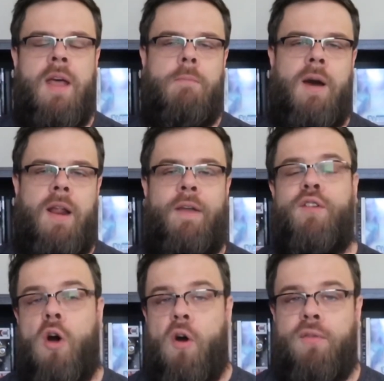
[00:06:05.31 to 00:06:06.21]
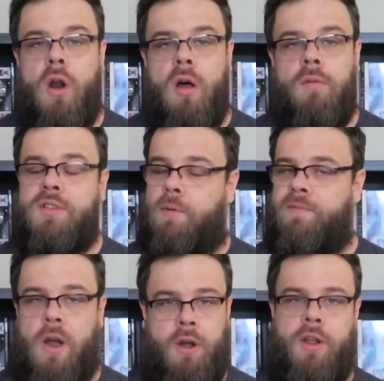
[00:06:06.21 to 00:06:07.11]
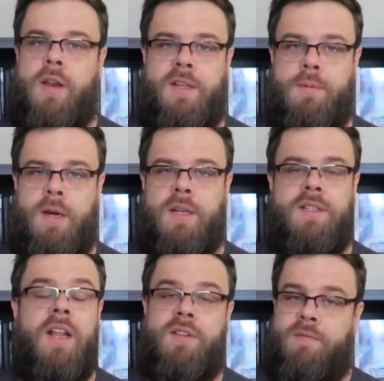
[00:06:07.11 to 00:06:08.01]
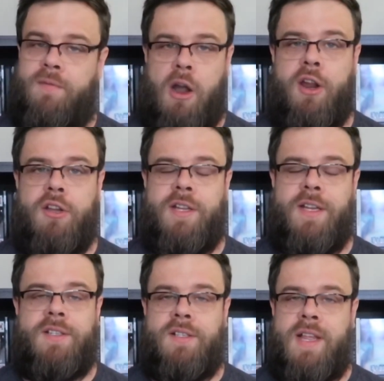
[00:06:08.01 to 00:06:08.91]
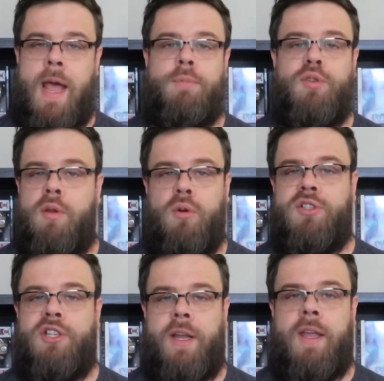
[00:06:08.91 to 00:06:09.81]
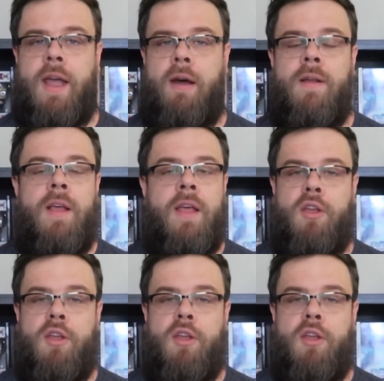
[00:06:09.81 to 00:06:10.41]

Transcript: but I feel overall it's a very good experience and it's a very good disc. It's absolutely worth checking out.